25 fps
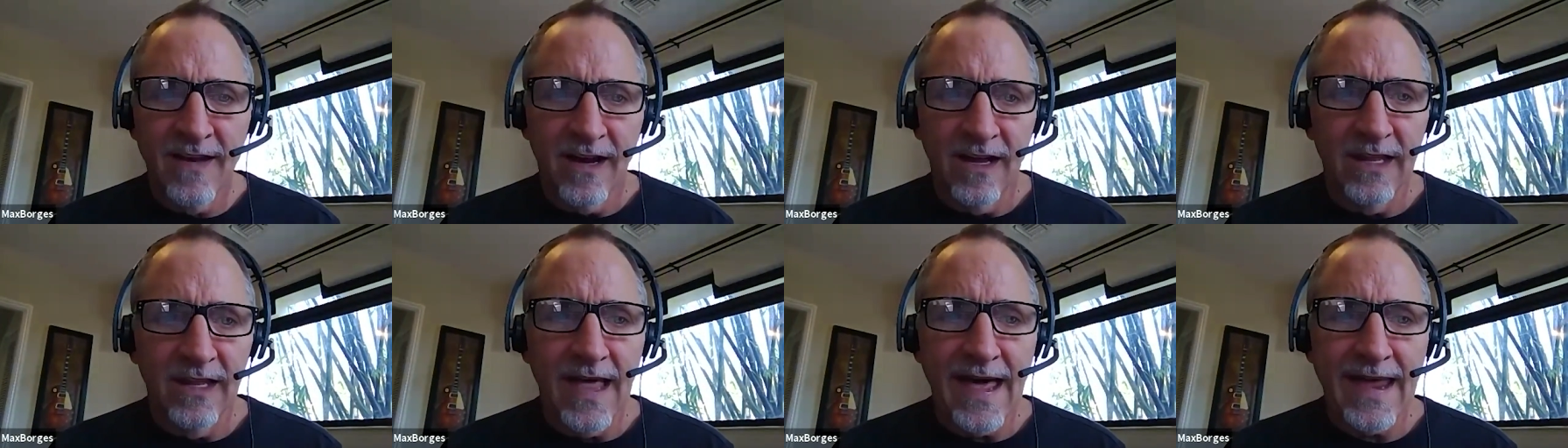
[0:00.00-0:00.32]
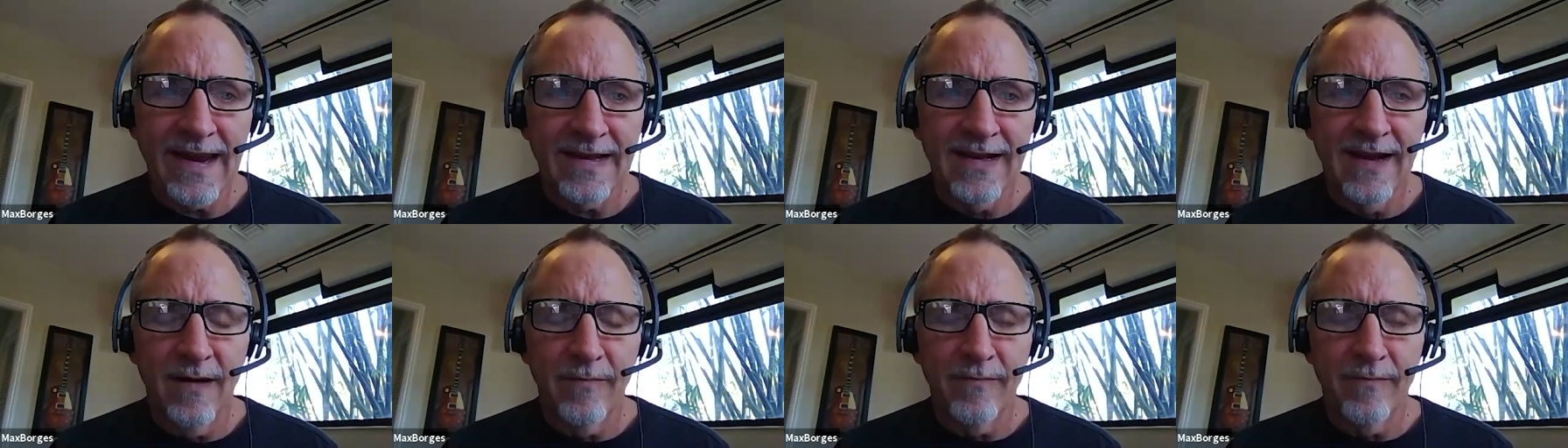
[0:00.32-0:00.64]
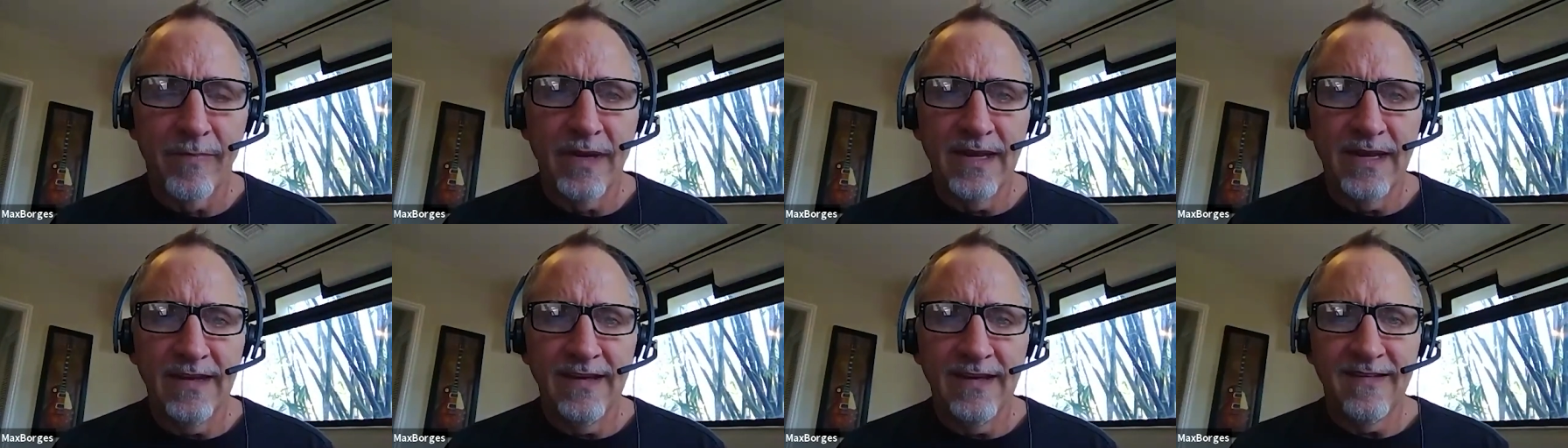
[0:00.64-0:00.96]
a lot of
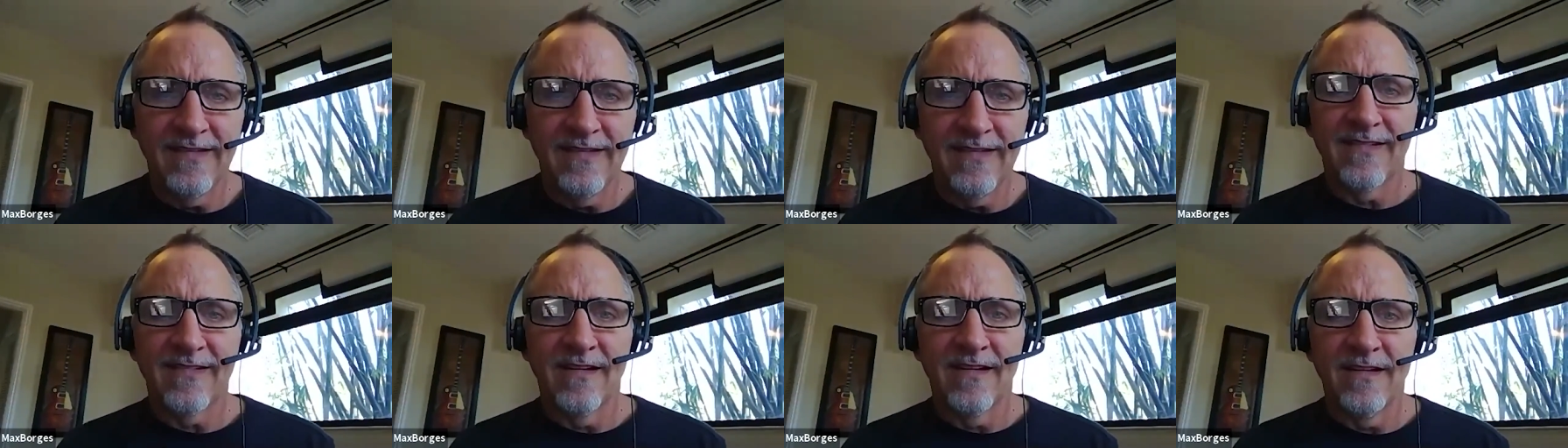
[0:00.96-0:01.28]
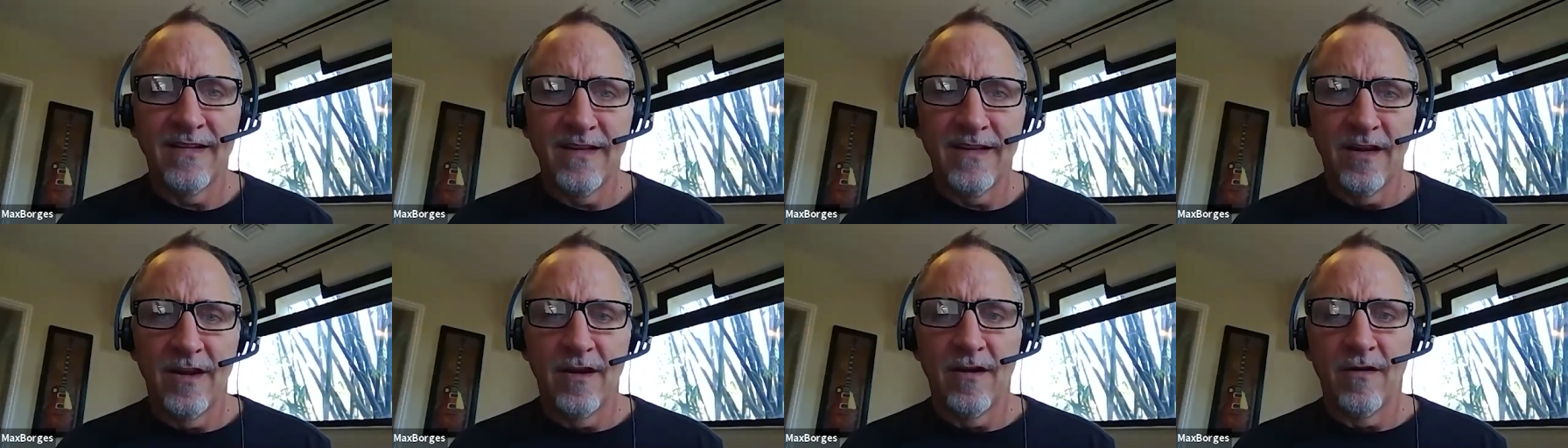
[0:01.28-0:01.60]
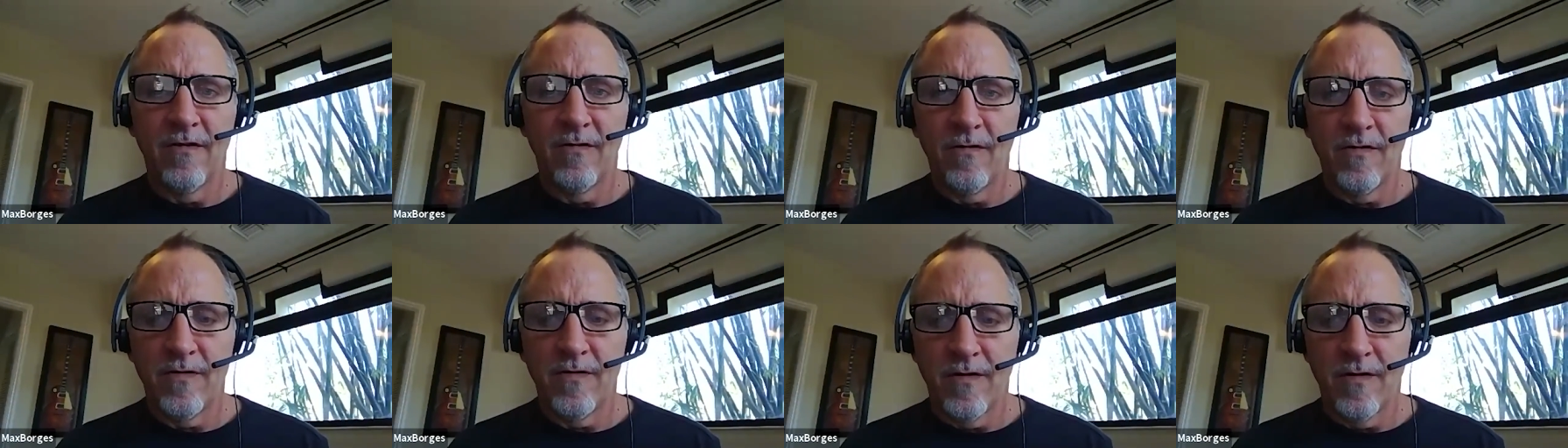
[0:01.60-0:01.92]
companies you
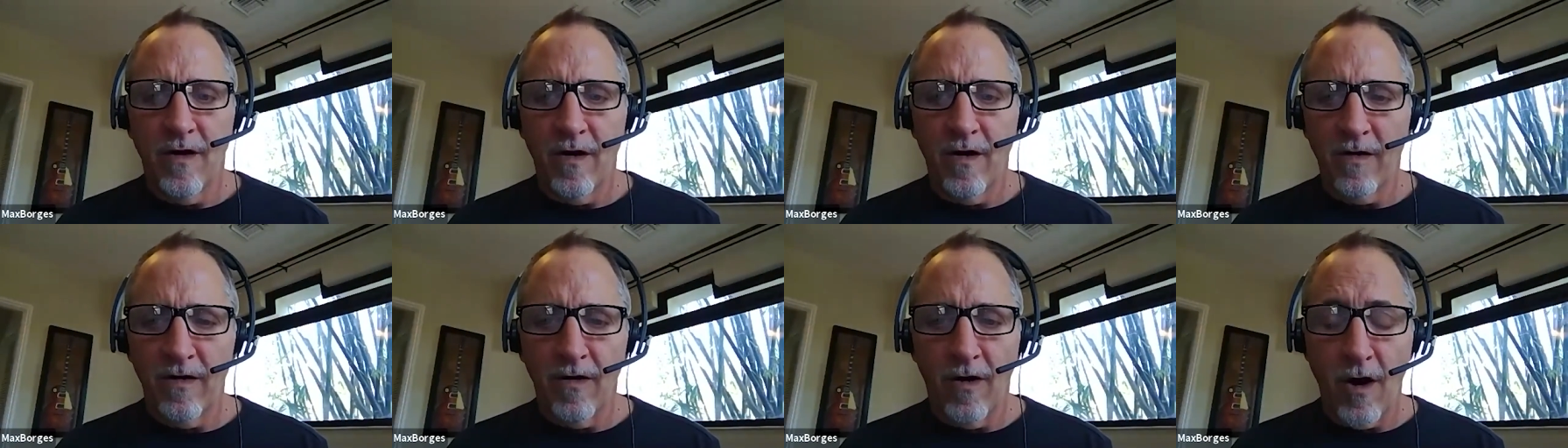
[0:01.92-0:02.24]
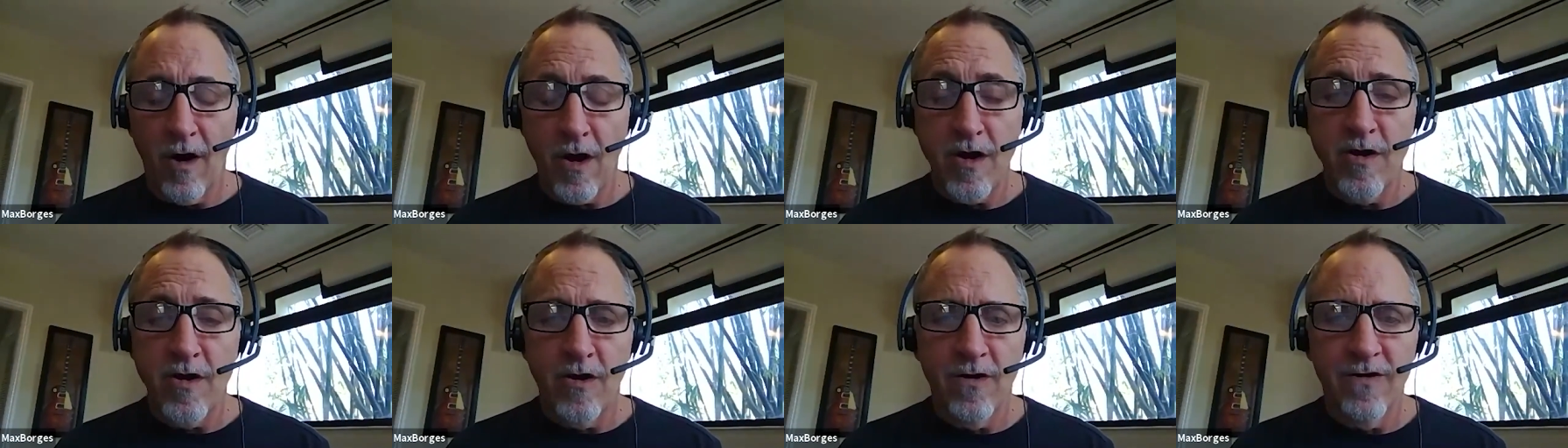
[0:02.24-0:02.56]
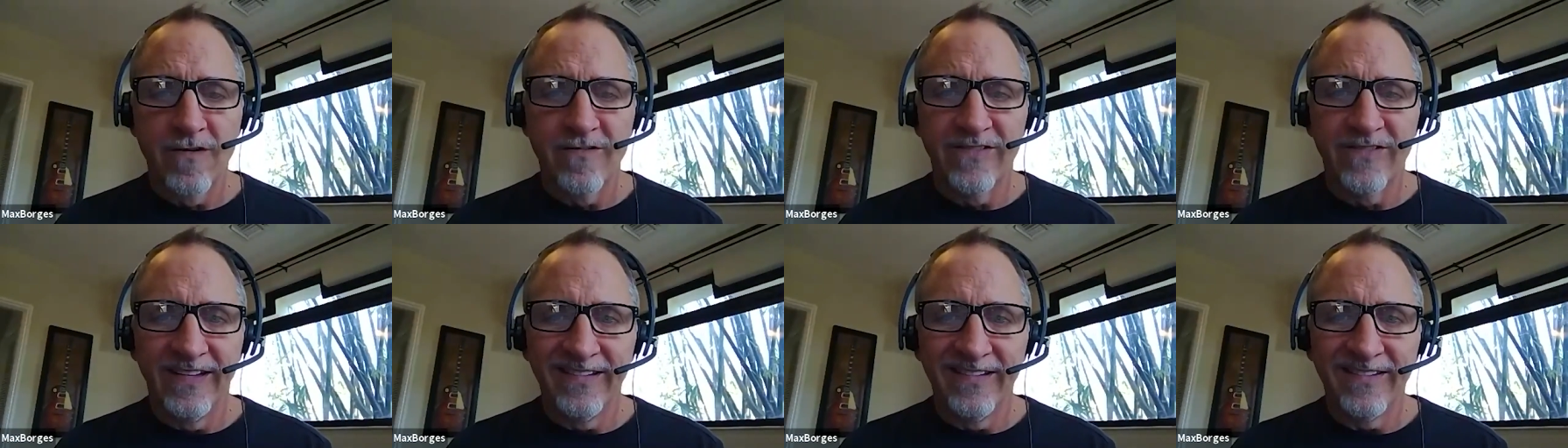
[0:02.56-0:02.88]
know are are
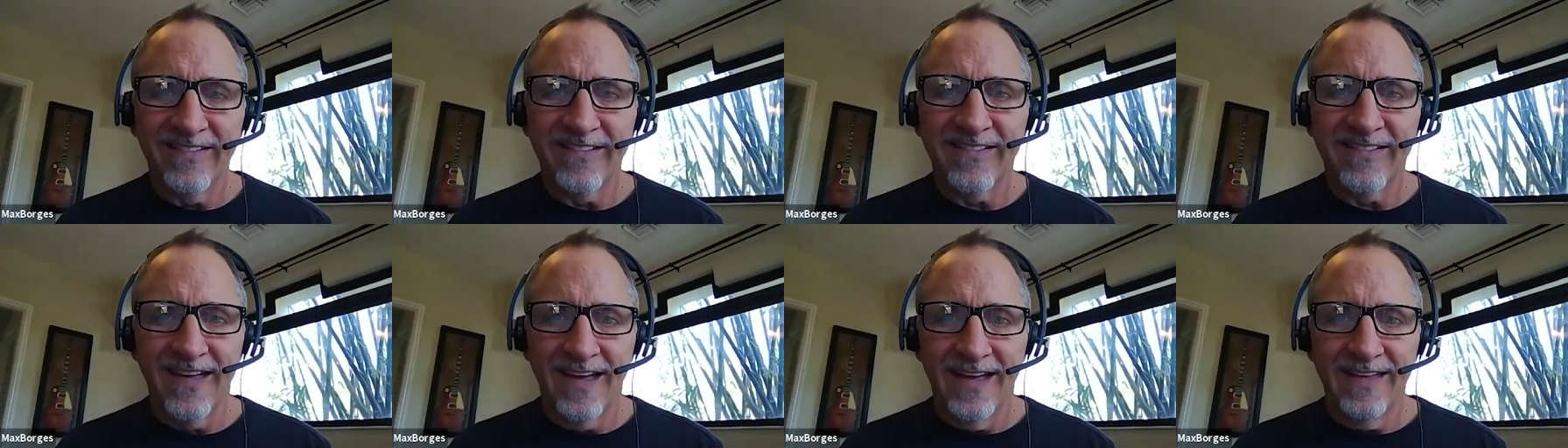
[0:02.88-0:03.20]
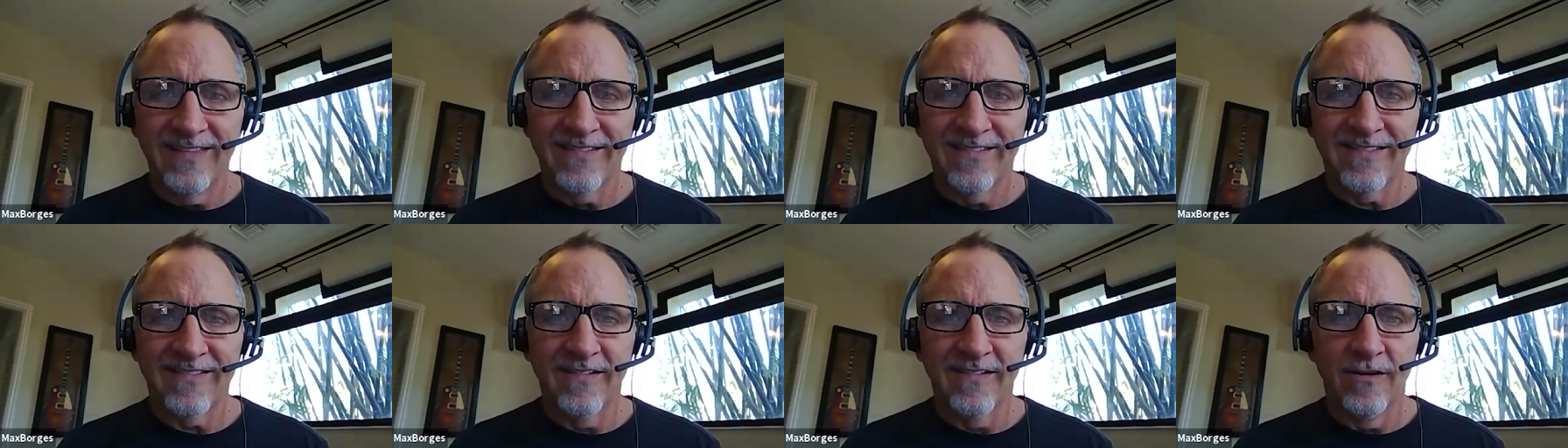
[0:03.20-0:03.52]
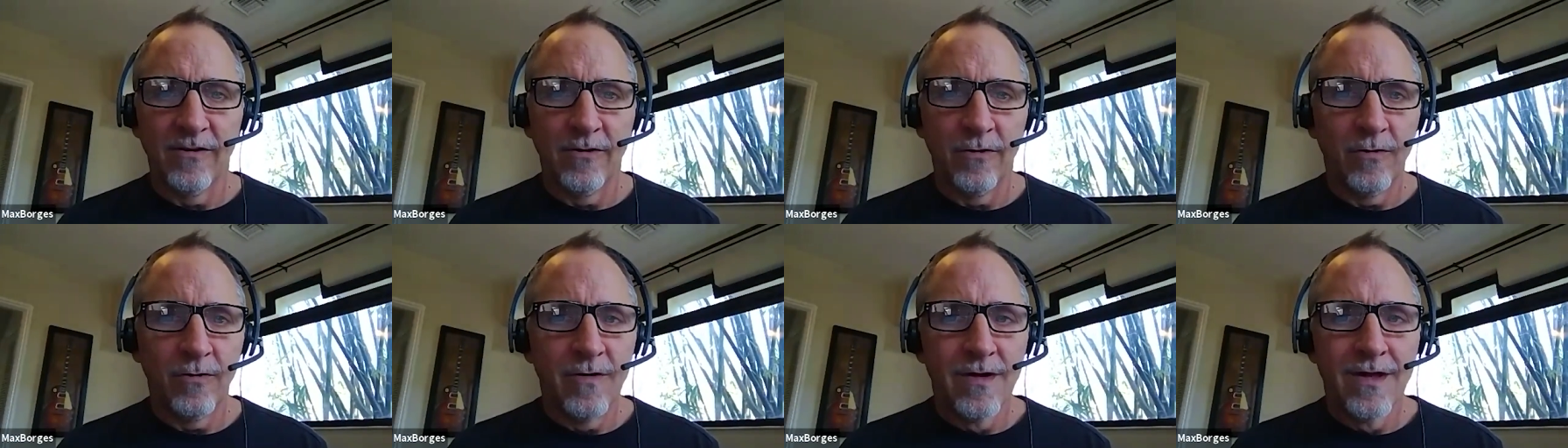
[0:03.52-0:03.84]
nervous and
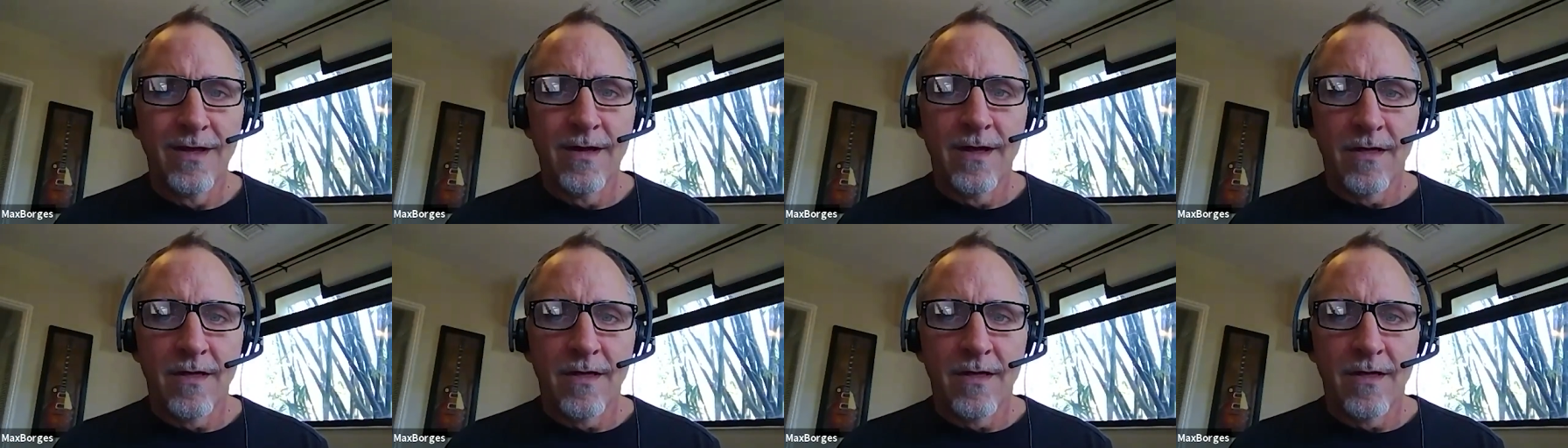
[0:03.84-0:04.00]
so